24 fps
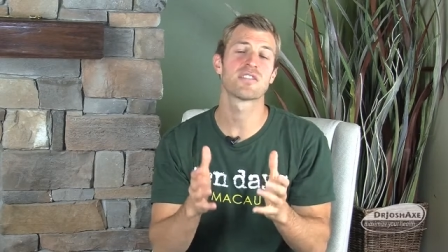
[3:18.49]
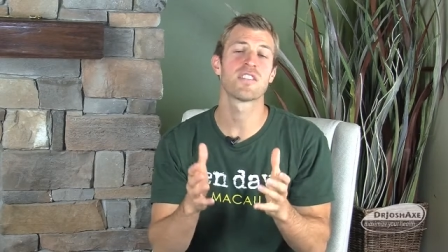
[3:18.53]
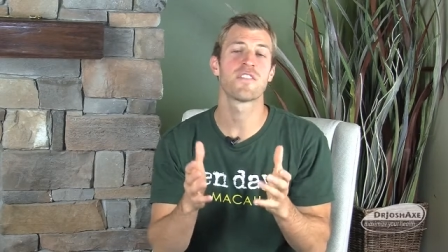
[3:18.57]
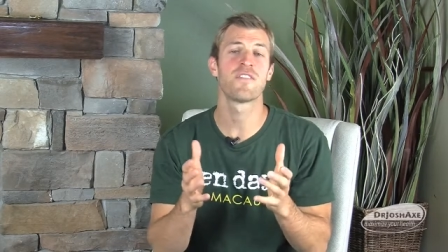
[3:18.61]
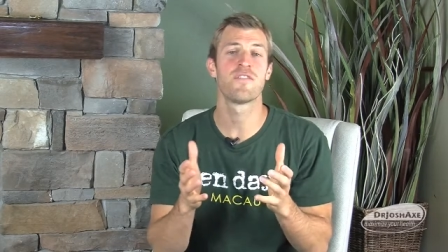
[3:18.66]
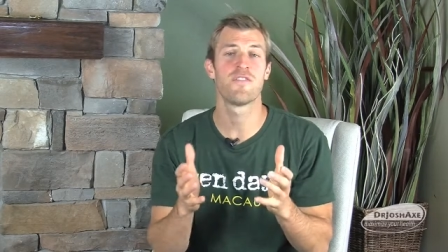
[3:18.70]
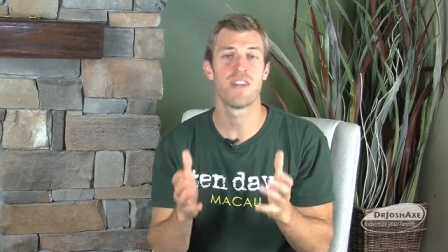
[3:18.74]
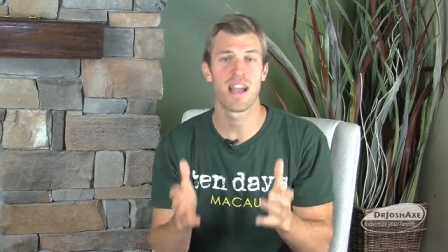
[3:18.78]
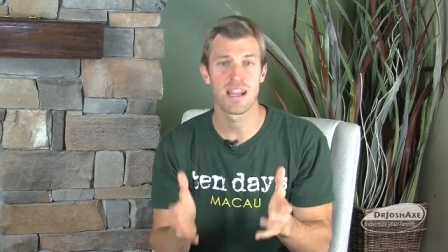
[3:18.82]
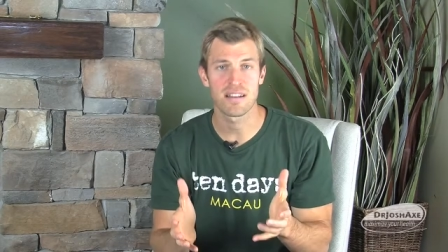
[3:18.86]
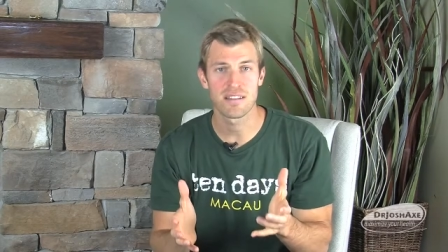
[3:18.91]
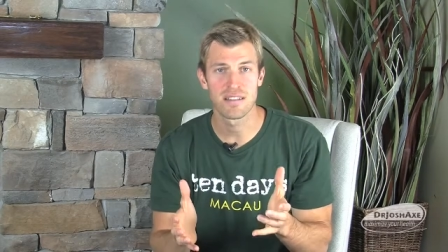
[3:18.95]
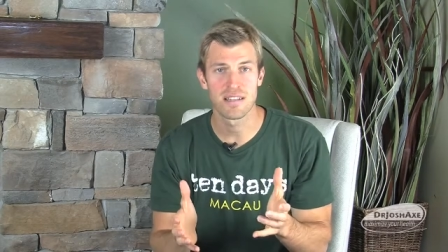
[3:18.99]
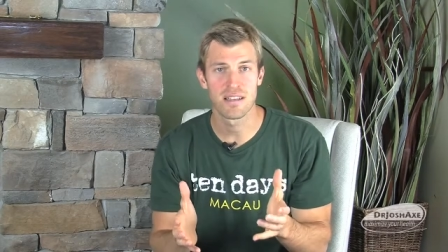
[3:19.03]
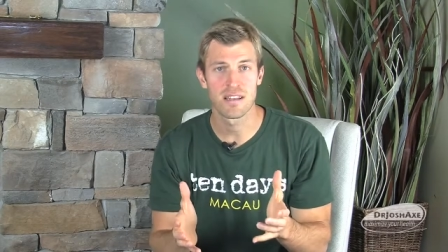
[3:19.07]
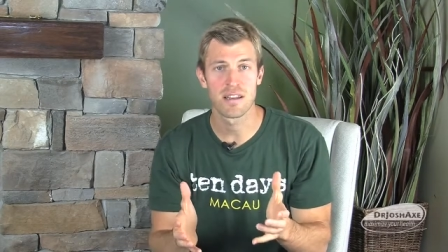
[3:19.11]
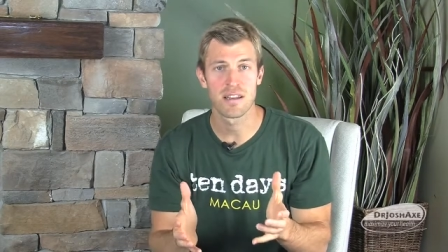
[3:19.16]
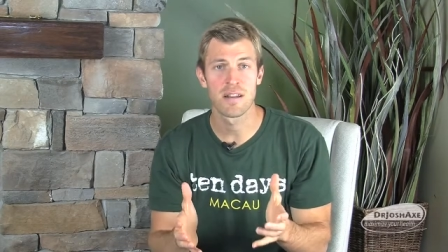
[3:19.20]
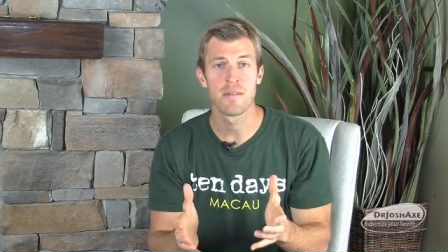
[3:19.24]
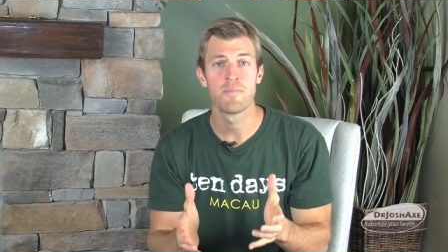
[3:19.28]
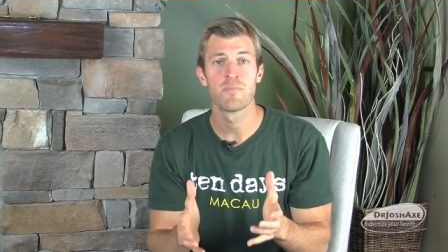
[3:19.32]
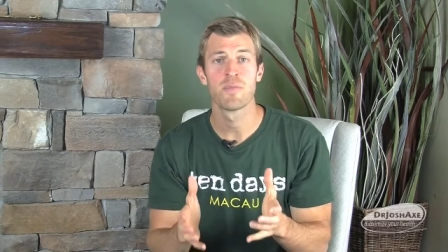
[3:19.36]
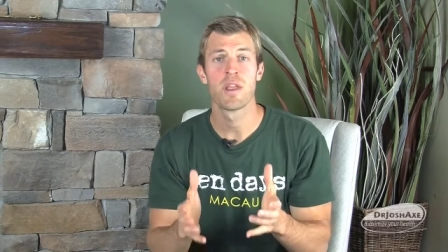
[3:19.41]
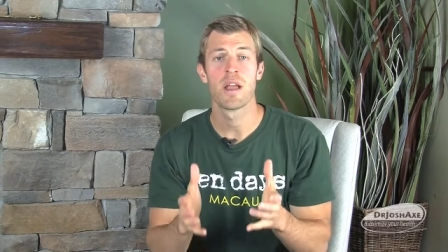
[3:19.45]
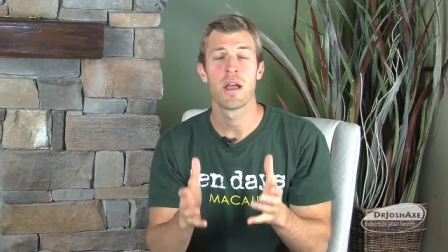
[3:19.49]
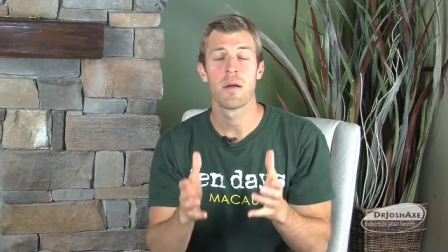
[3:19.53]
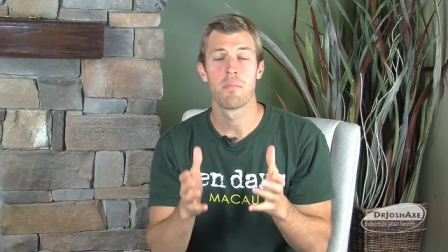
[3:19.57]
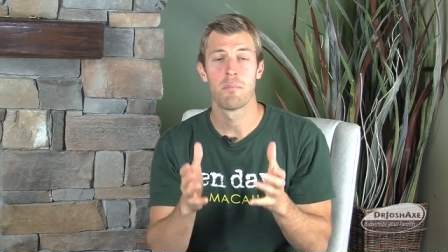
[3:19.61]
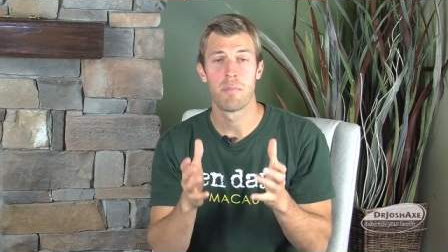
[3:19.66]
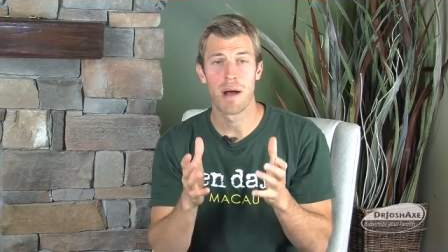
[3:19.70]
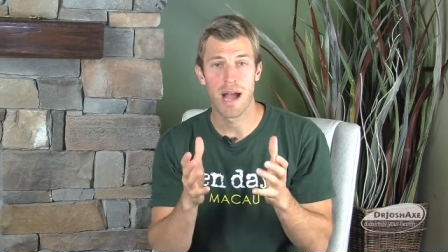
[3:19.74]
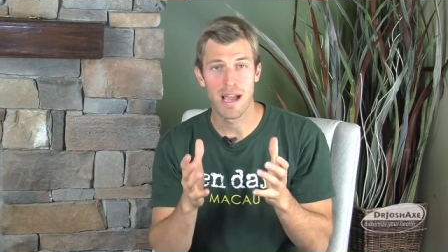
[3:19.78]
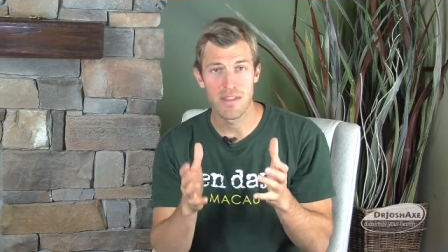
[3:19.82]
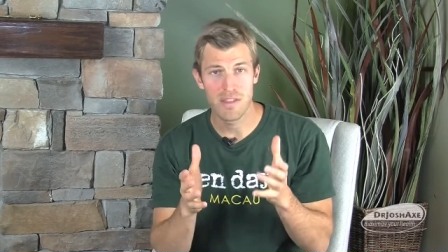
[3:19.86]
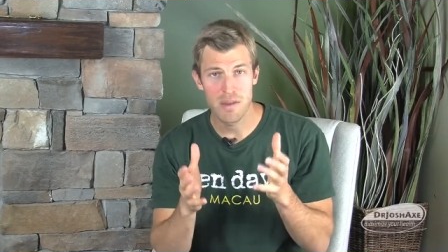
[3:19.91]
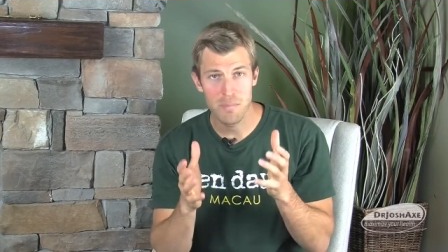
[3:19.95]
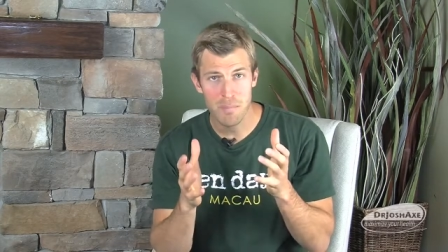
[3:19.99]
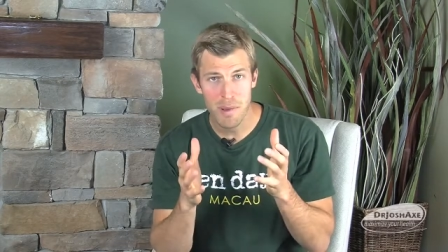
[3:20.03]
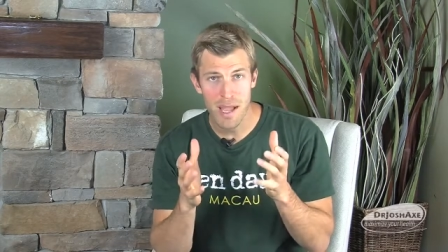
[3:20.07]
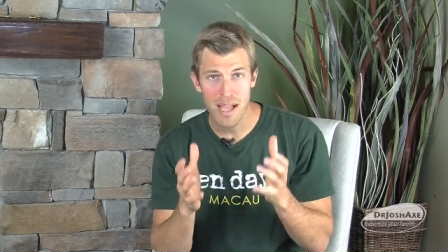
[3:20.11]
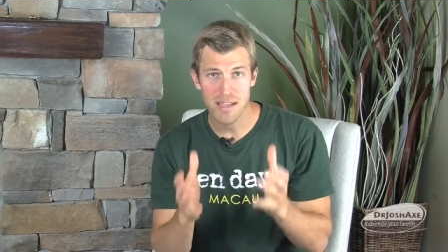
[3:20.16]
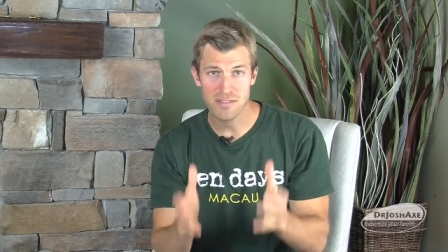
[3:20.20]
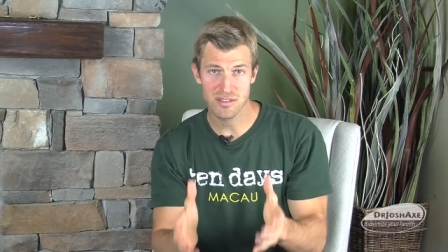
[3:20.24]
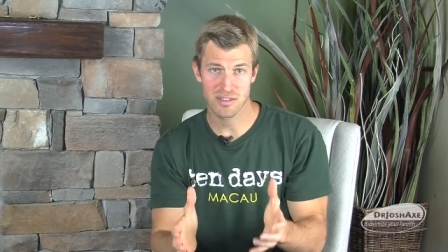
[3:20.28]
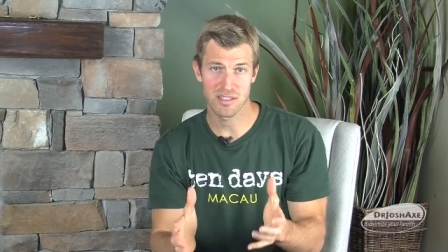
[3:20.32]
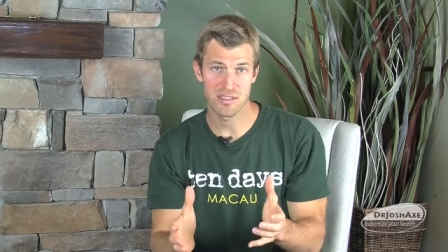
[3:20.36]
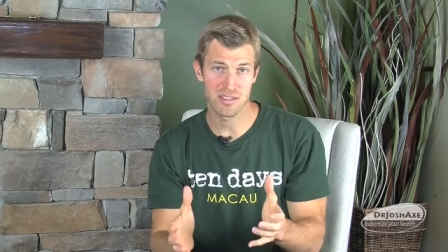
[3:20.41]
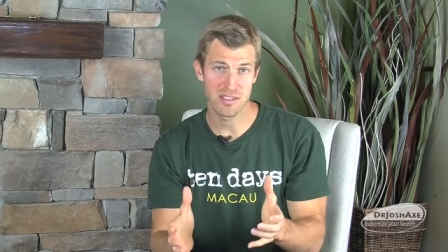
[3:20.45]
affected by the
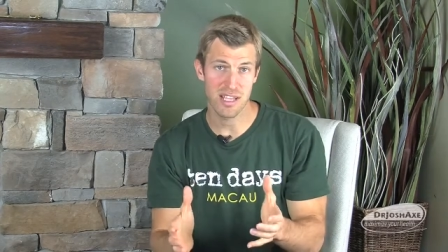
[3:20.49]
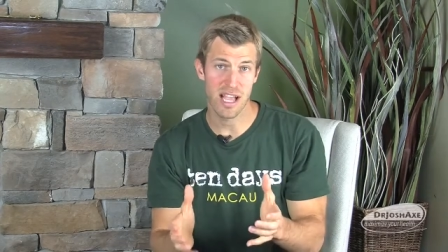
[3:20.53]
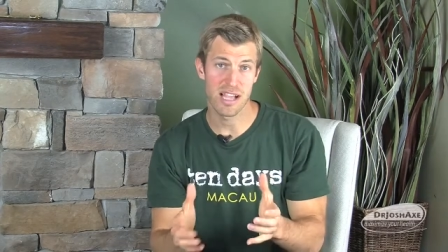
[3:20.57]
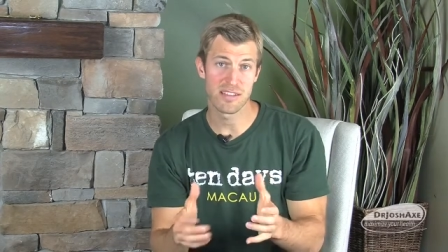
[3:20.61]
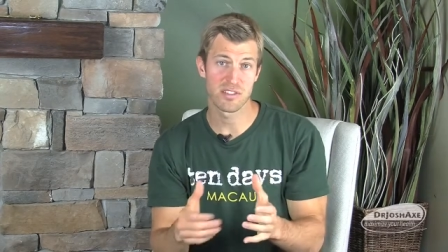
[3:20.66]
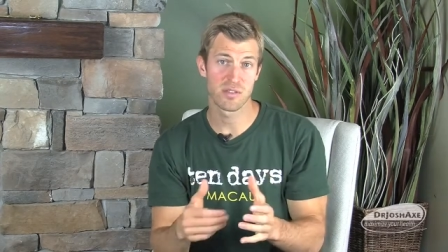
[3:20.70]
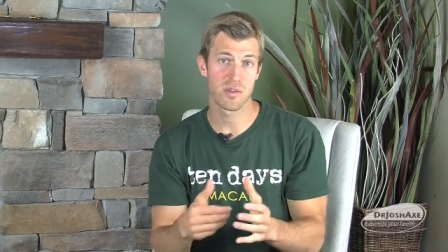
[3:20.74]
pesticide.